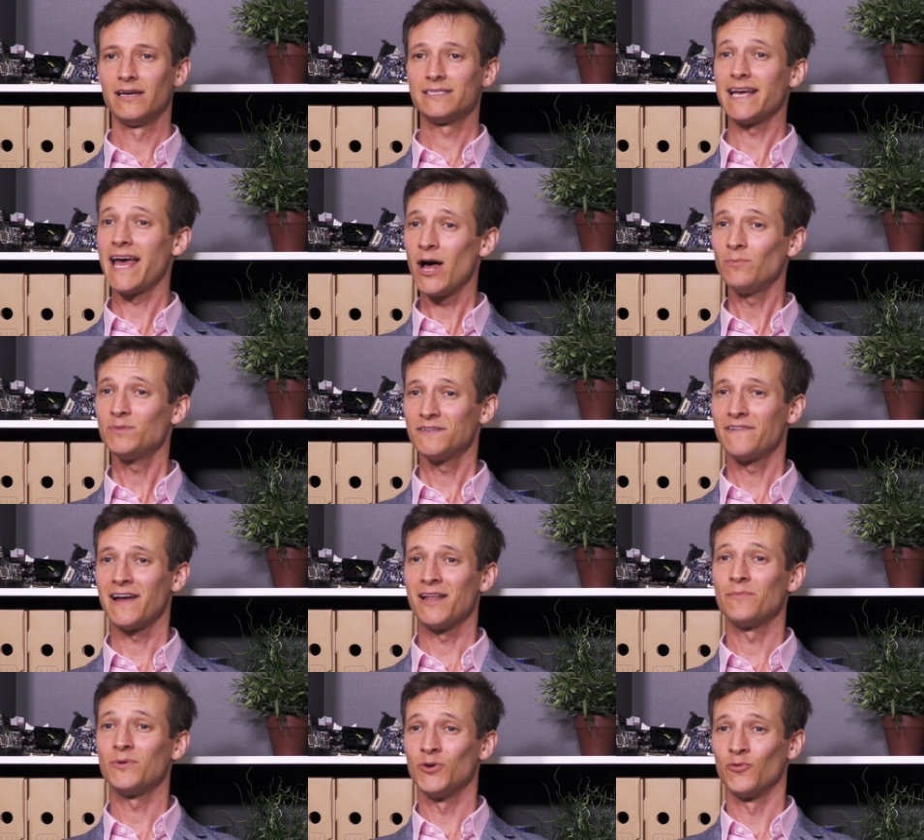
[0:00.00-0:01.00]
to help
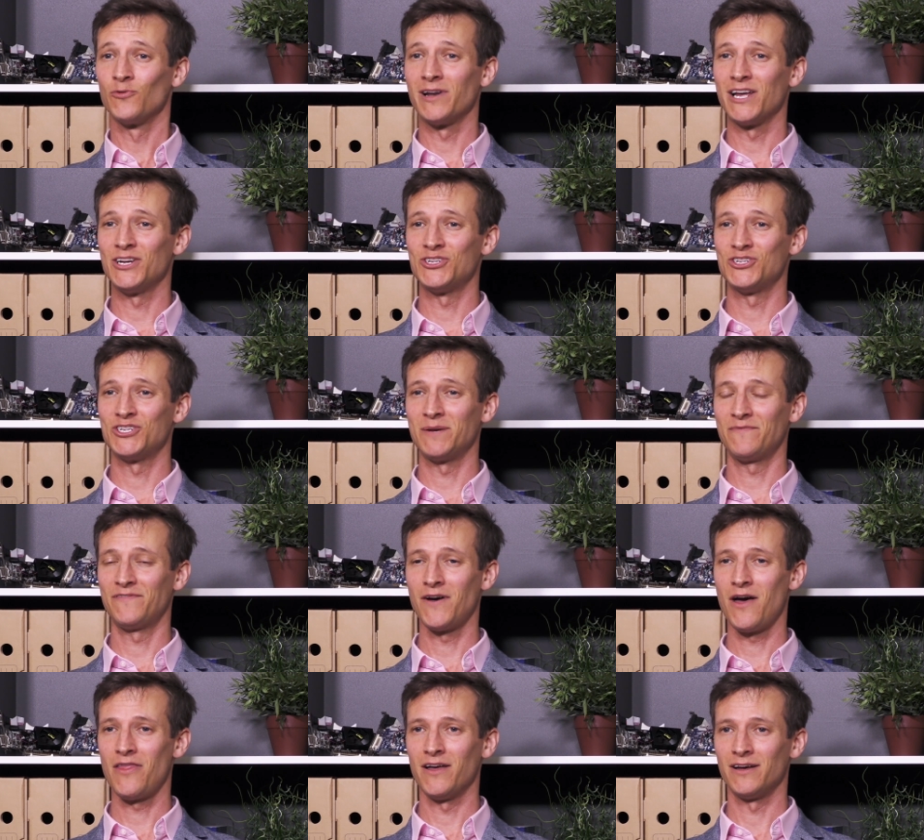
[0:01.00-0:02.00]
develop your relationship
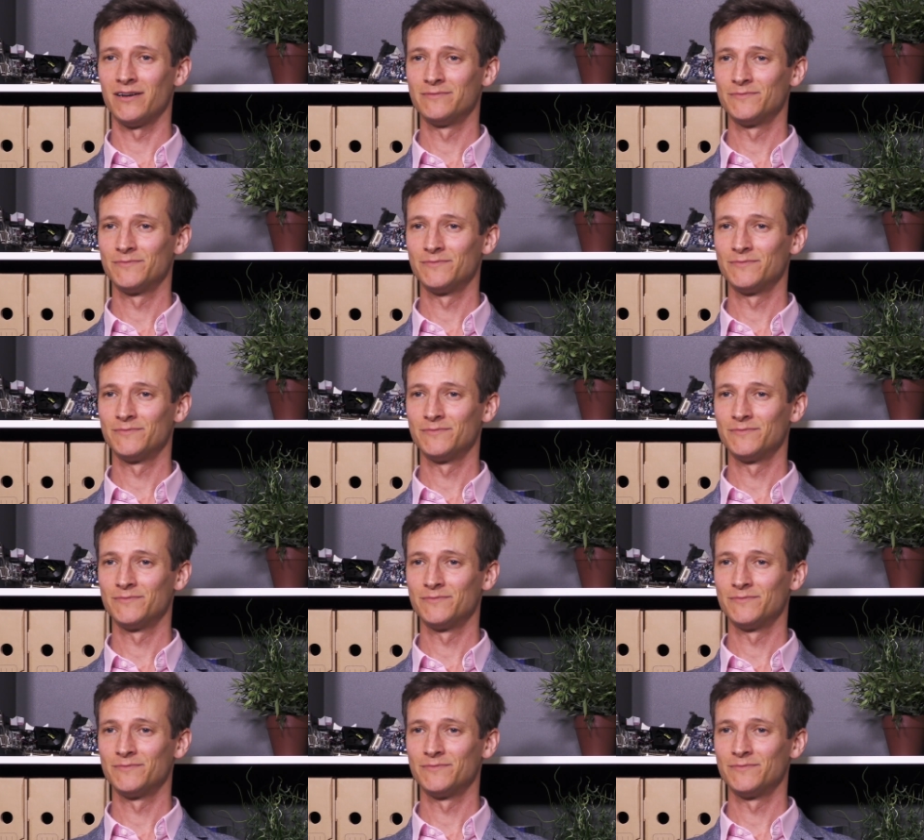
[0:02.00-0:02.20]
further.